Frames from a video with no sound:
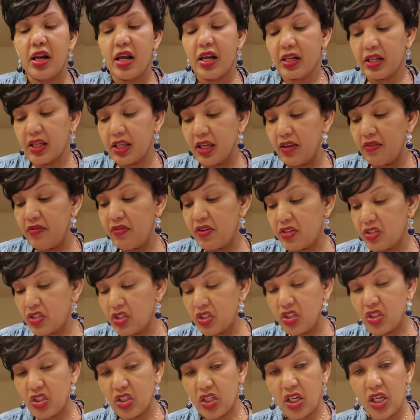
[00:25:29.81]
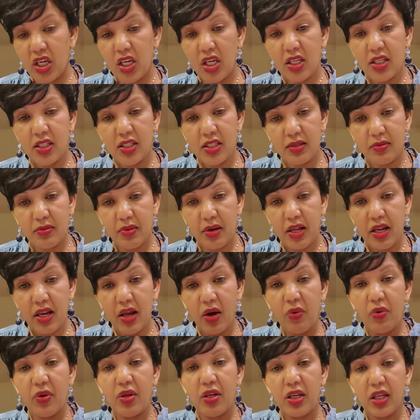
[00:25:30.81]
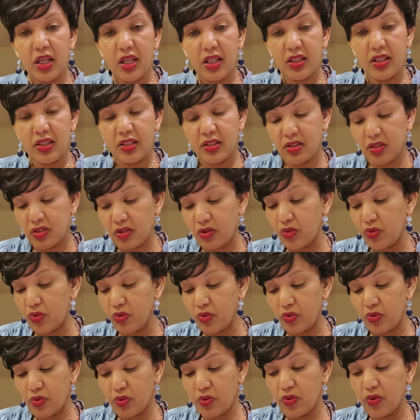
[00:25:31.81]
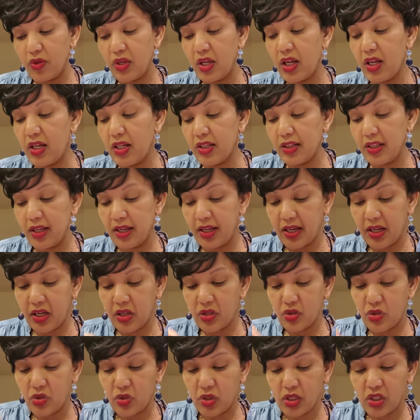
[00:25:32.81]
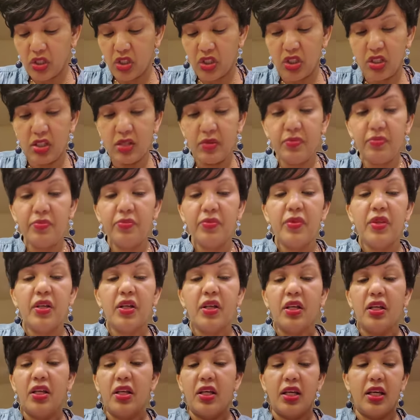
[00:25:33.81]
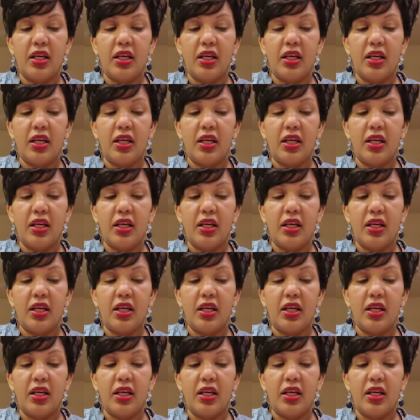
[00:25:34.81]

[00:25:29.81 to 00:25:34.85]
Marar gifet chi, svela, and eat it around donel, take actual chillip.